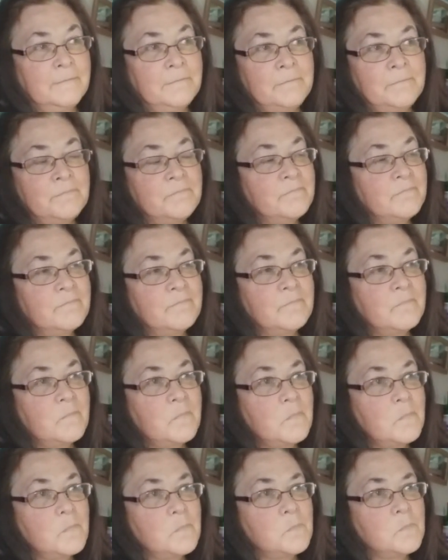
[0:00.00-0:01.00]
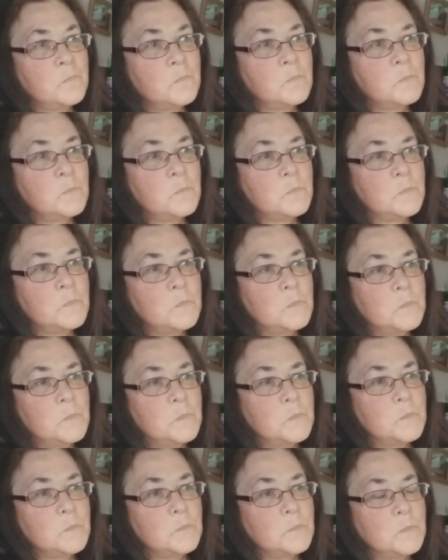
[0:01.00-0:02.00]

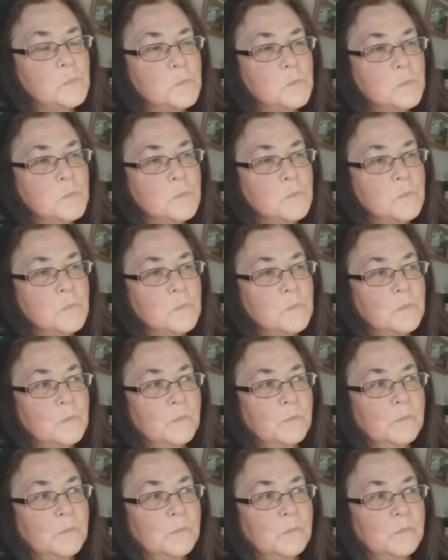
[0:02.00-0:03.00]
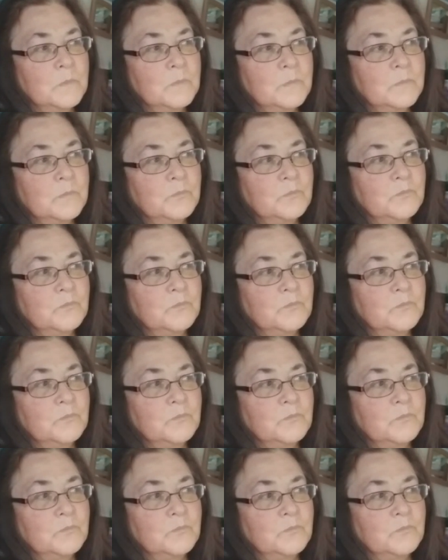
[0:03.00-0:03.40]
Nothing is said.